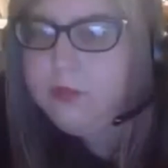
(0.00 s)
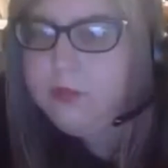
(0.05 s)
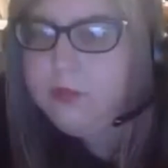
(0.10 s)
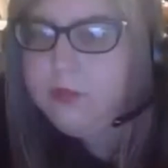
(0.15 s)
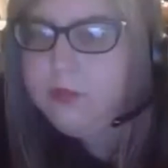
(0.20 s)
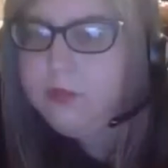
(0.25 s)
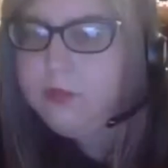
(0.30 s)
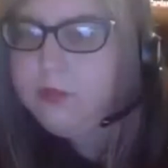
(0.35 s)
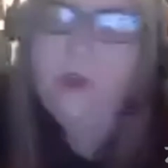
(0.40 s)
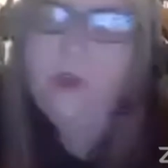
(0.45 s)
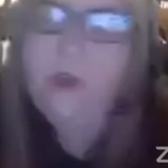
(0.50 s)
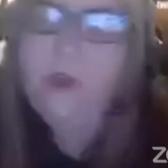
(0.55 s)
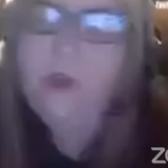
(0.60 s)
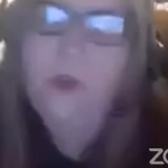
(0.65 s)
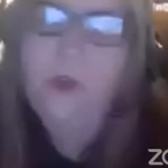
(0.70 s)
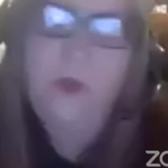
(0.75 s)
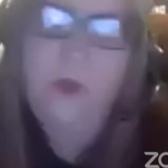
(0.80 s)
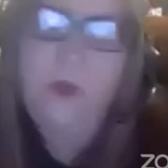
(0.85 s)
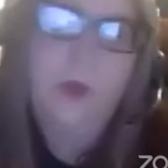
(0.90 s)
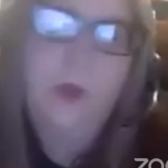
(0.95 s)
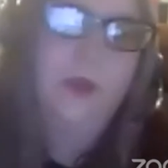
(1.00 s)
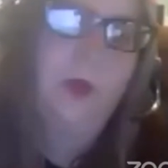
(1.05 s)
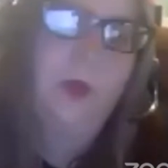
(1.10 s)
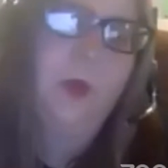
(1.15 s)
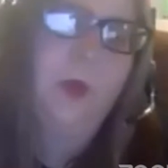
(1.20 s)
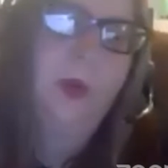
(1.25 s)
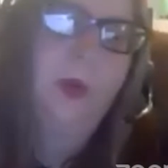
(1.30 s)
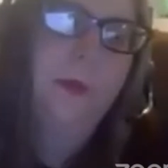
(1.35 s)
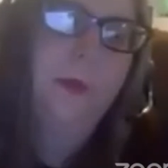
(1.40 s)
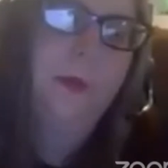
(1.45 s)
If you
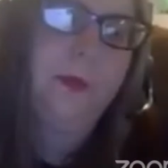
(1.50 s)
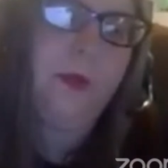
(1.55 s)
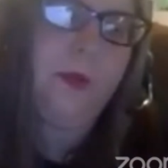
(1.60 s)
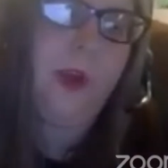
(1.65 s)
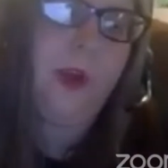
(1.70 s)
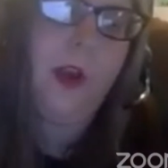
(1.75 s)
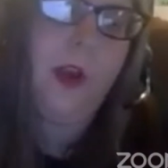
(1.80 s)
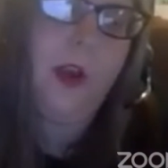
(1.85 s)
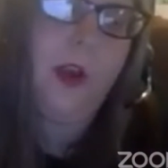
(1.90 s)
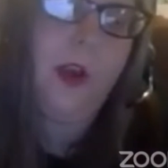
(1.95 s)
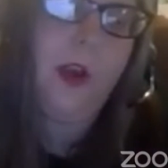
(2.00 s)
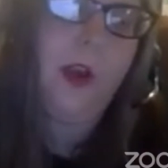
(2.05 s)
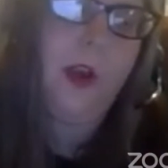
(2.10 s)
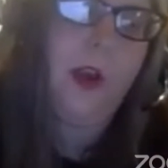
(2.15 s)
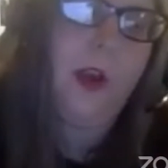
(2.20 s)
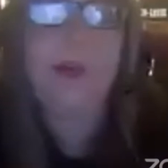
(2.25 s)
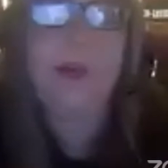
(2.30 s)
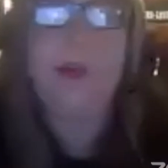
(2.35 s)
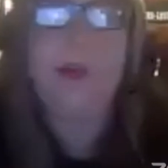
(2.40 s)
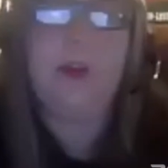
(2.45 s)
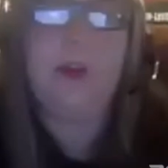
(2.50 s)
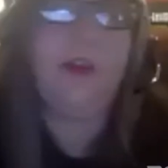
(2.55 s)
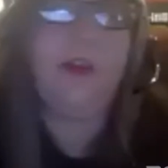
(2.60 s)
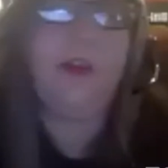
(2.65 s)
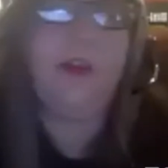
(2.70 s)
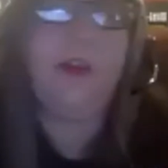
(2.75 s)
were a pro, I'm pretty sure the